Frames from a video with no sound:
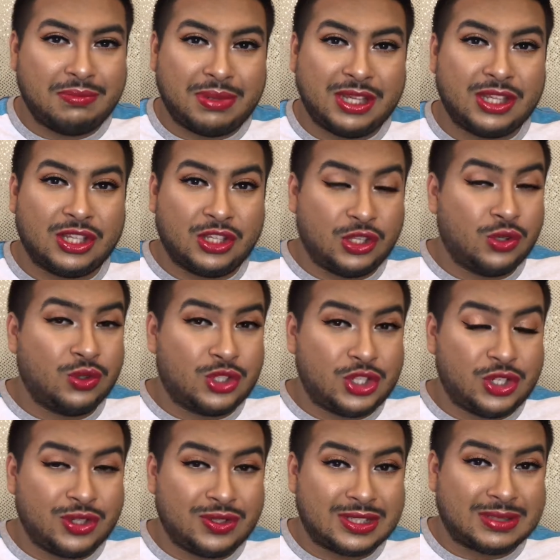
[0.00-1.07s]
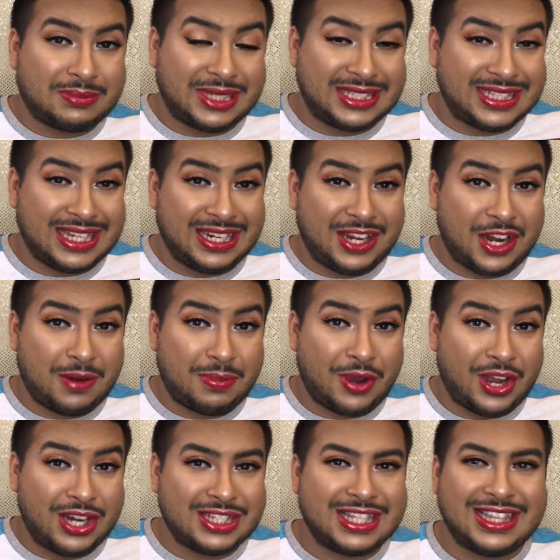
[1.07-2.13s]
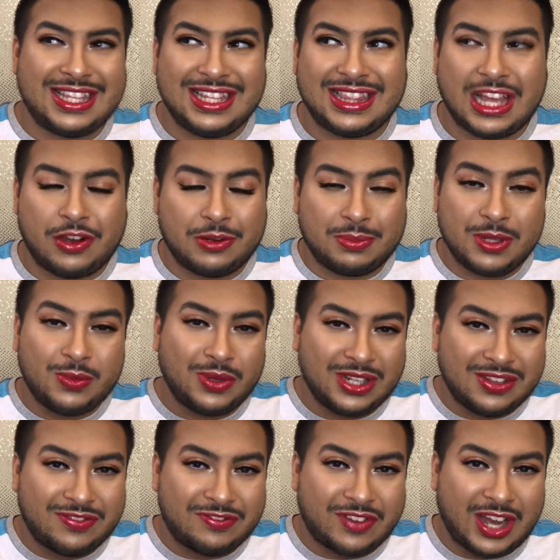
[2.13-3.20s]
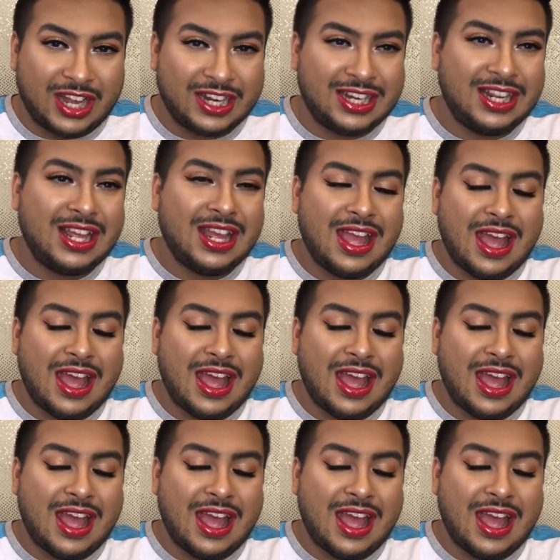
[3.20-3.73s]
but you choose my skincare products. I think that would be really fun.